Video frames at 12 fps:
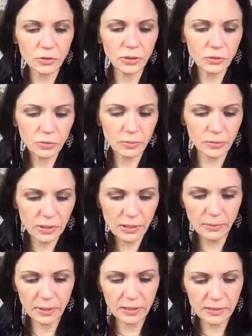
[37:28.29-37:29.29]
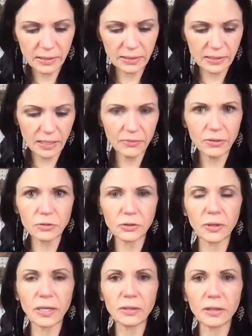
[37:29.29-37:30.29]
you guys remember, did anybody's kids have those?
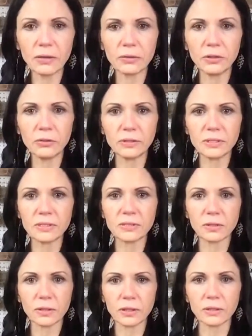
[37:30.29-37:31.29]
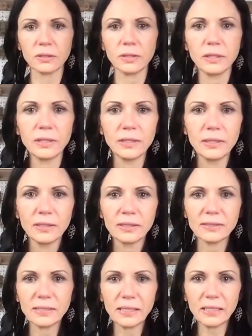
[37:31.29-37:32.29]
Okay, look how cute this is looking.
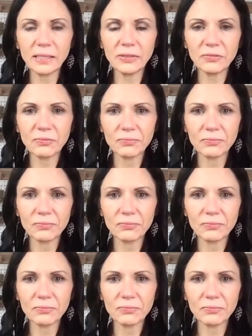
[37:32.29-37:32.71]
See?